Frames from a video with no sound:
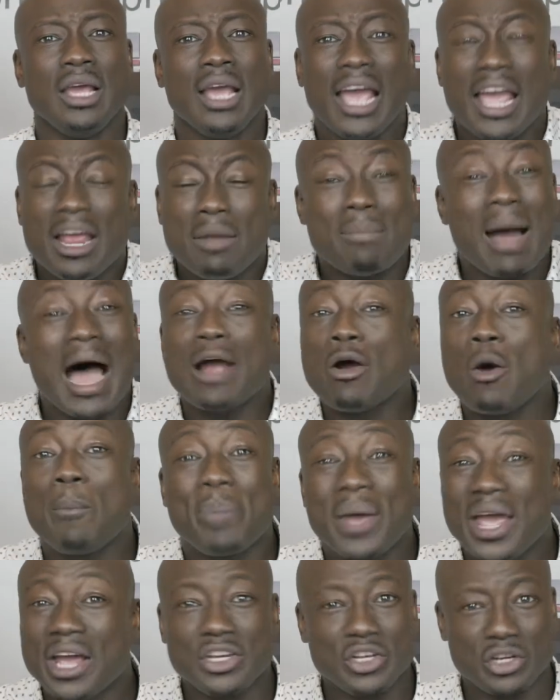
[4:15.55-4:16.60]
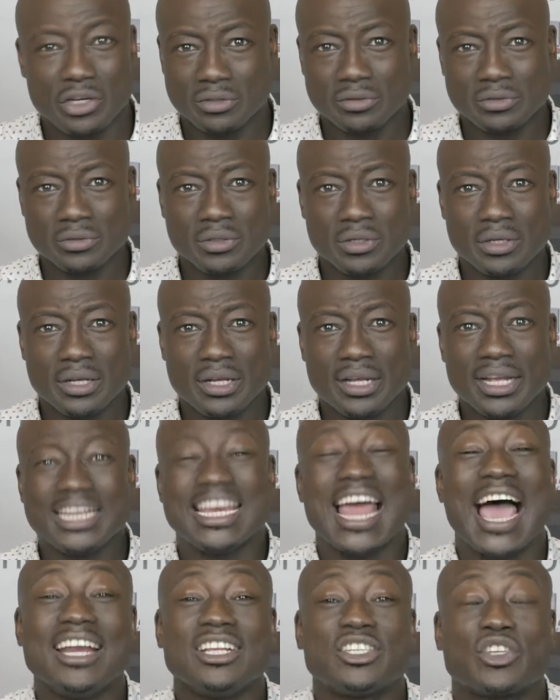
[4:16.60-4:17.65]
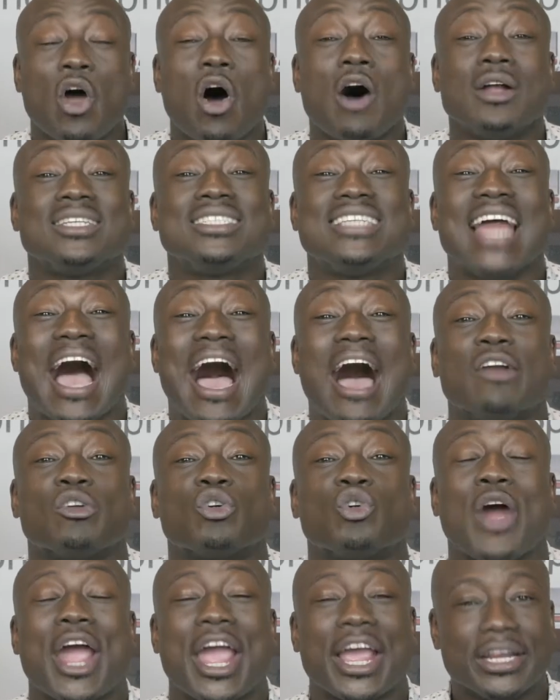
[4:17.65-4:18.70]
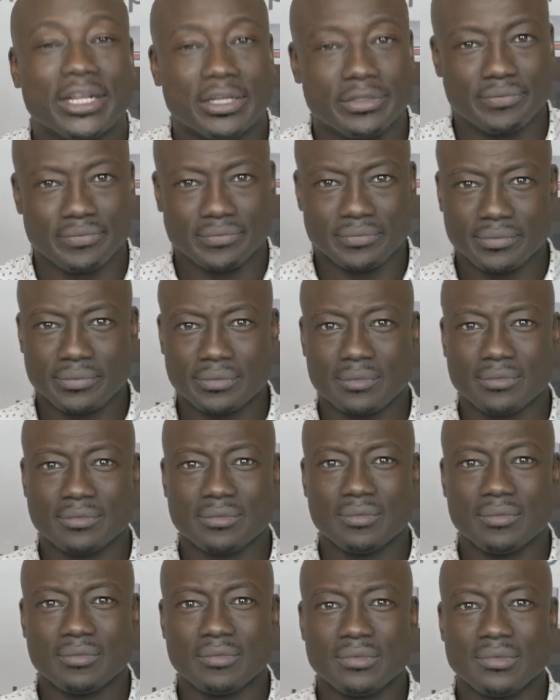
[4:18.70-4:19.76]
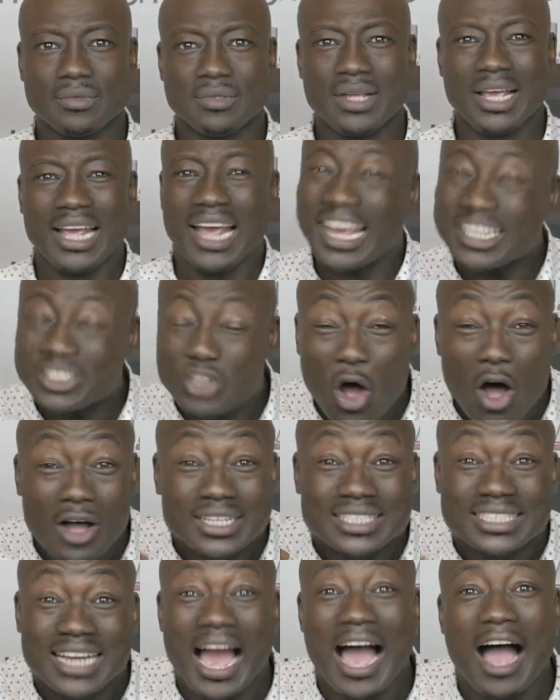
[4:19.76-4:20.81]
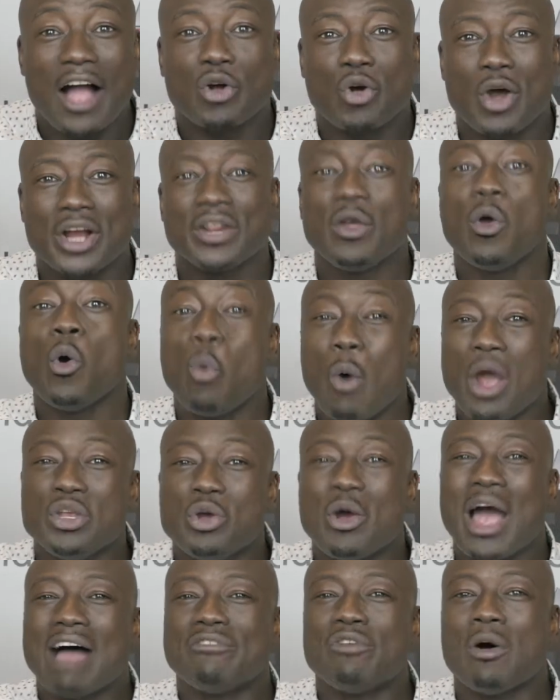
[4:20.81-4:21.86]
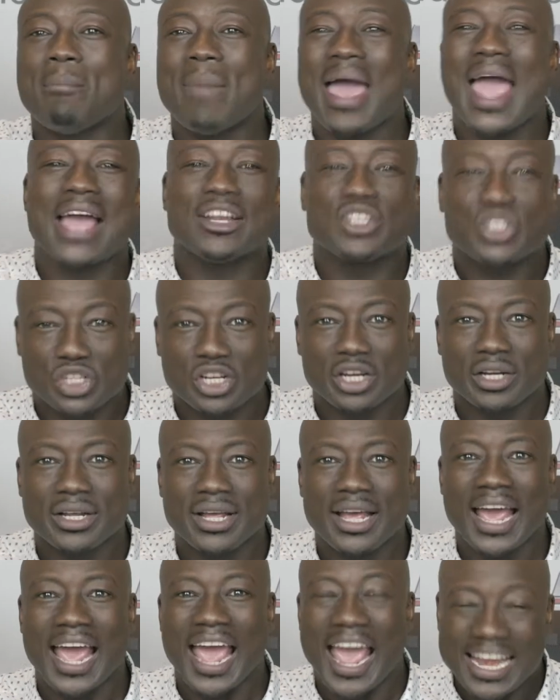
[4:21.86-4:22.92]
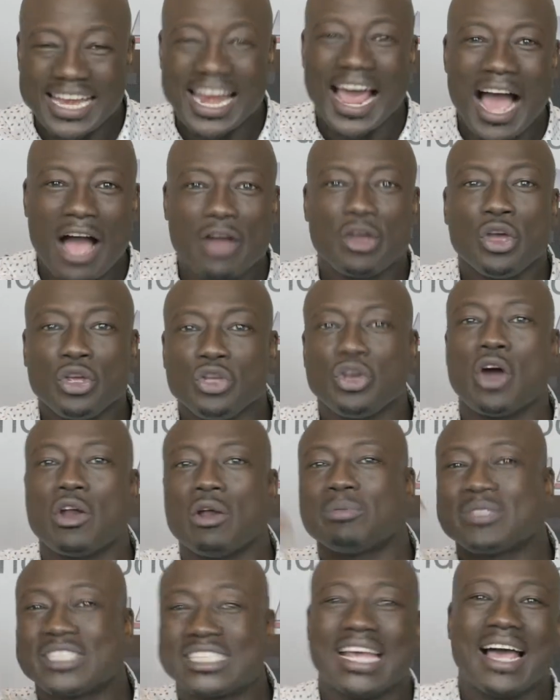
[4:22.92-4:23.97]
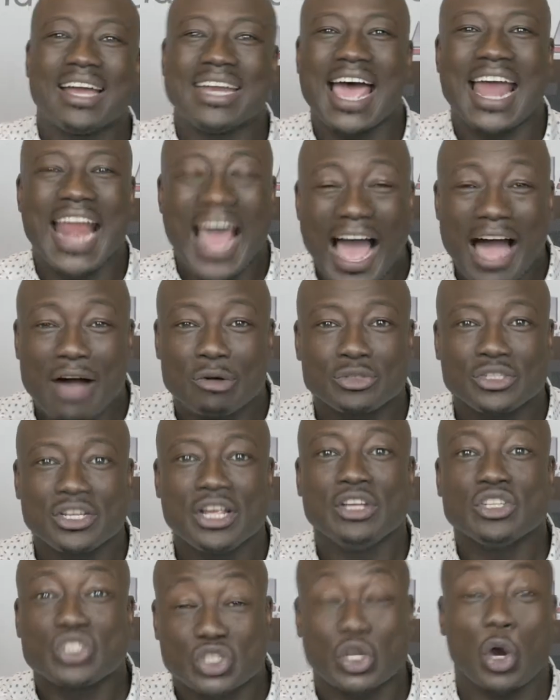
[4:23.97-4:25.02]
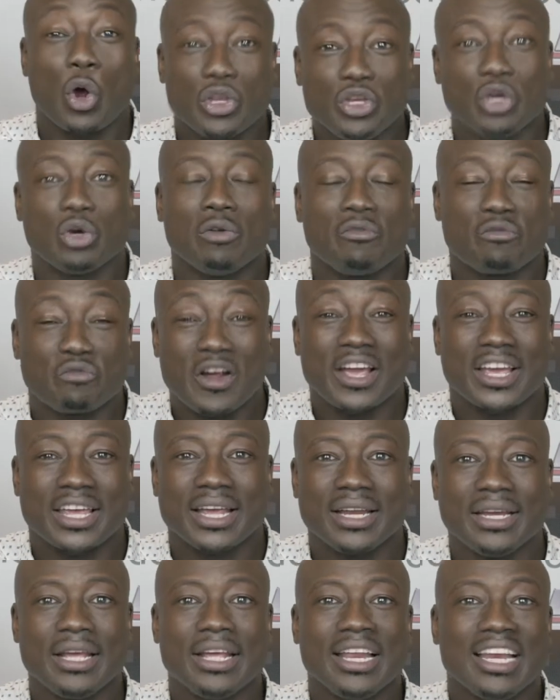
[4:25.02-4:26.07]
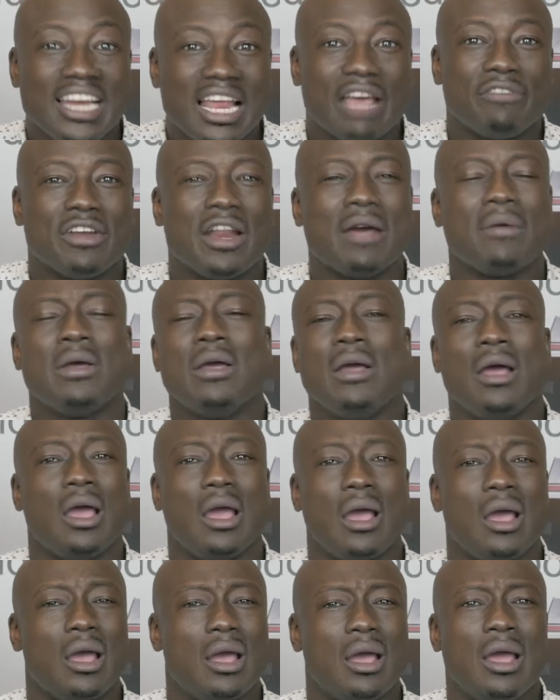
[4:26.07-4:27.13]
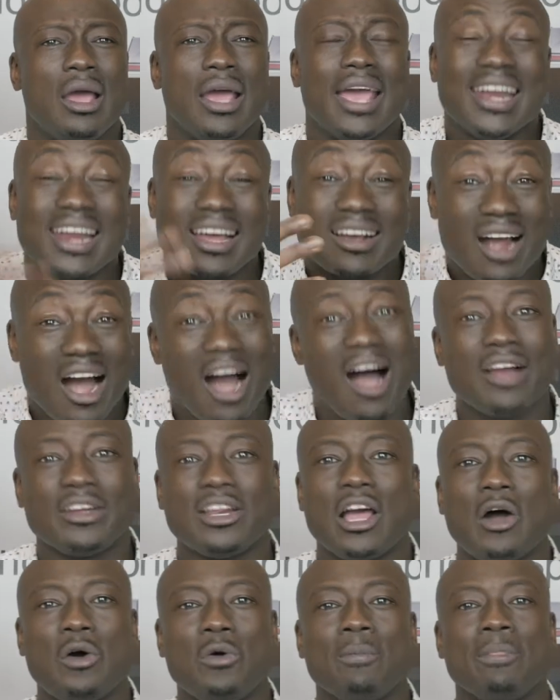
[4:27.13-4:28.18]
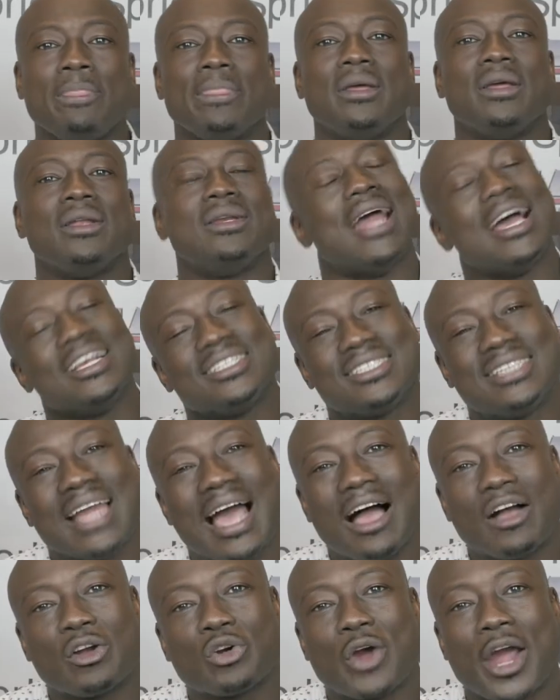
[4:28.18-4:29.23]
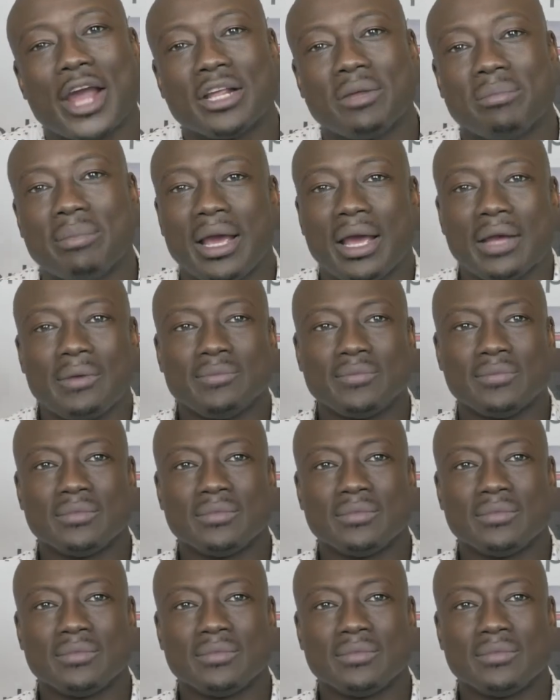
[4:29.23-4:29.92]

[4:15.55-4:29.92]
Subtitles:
In my opinion, that is called downgrading. It's called downgrading. When you have a mansion and now you're gonna sell that house so you could freaking live in a condo, that's downgrading, man.